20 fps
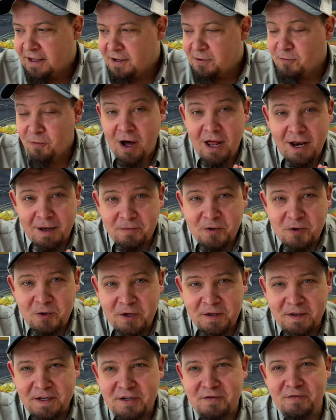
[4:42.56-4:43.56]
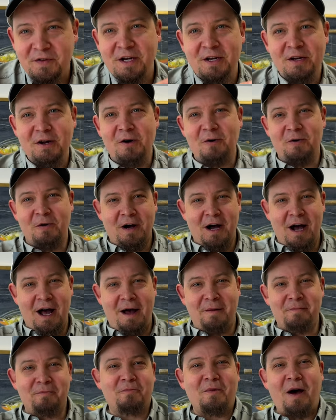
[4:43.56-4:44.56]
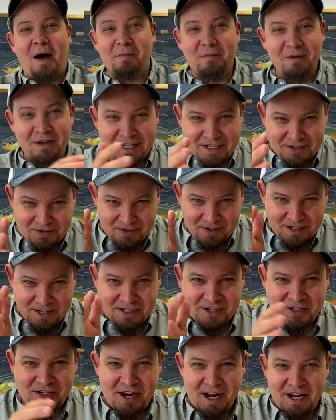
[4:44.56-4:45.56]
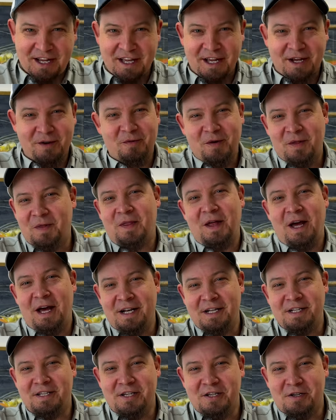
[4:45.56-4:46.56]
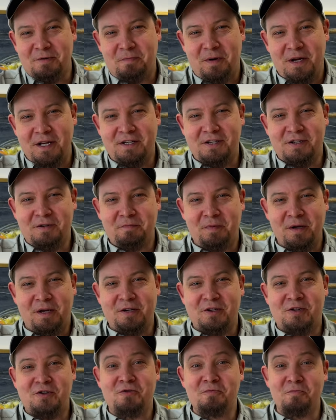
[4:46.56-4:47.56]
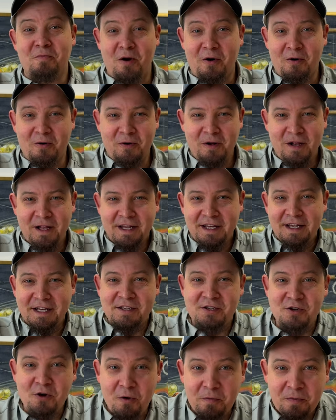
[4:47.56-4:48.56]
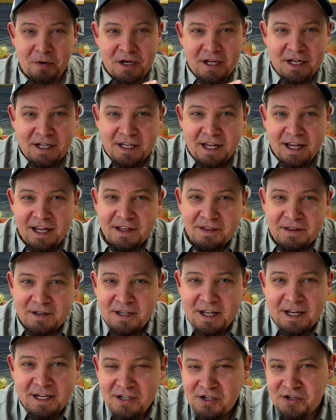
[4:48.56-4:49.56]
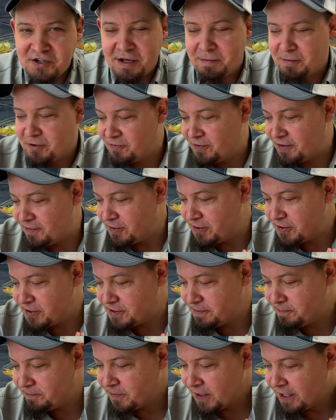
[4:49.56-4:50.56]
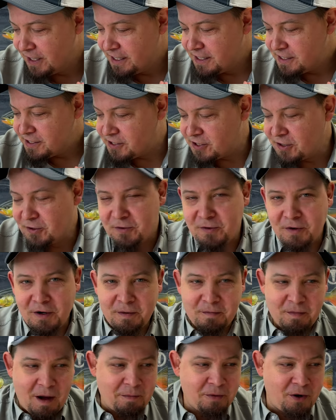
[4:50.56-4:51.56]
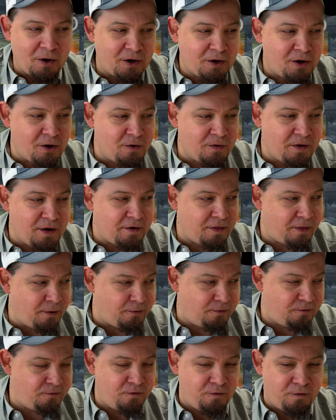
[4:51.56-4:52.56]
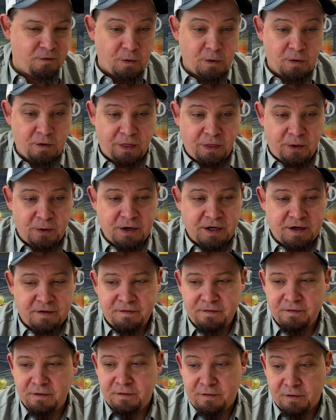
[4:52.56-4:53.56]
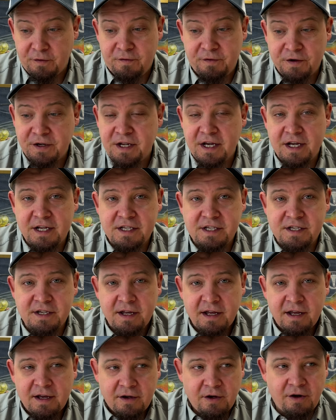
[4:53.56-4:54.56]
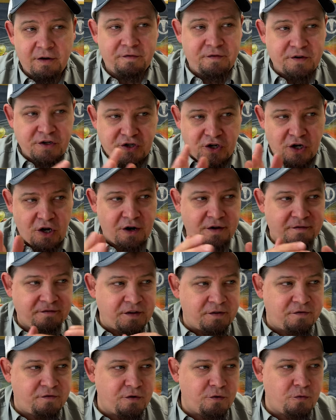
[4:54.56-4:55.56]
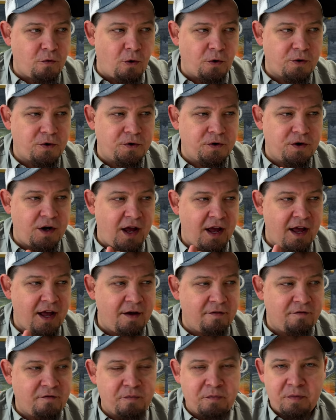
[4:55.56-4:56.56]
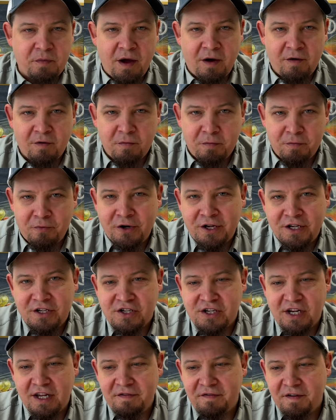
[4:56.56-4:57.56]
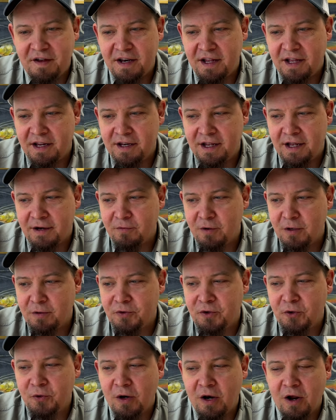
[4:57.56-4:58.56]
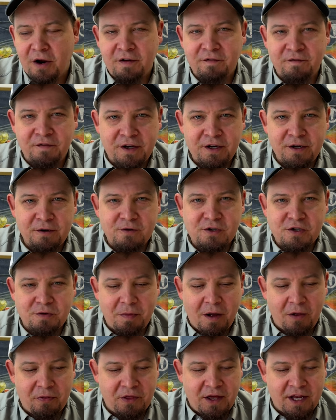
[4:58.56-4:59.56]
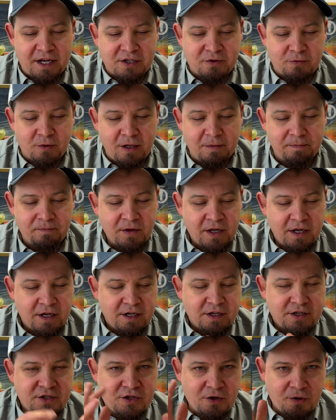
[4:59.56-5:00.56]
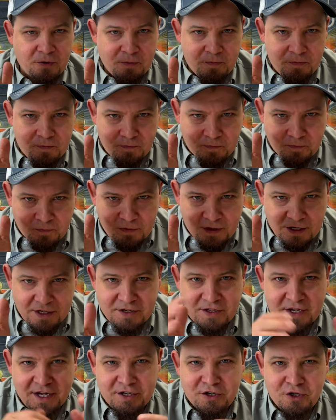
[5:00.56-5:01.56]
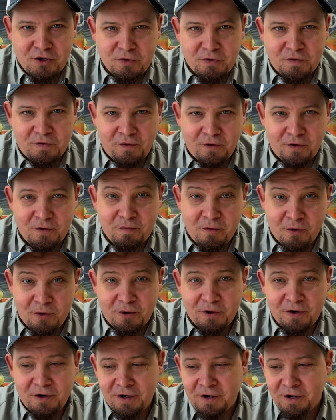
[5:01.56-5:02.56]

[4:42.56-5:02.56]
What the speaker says: while I'm doing this video, I'm literally shaking with anticipation because tomorrow is opening day in the Danish salmon rivers. So I'm gonna go there for three days. Gonna fish a lot of different water. I will bring Stefan and we'll do a lot of videos about that as well. So stay tuned for more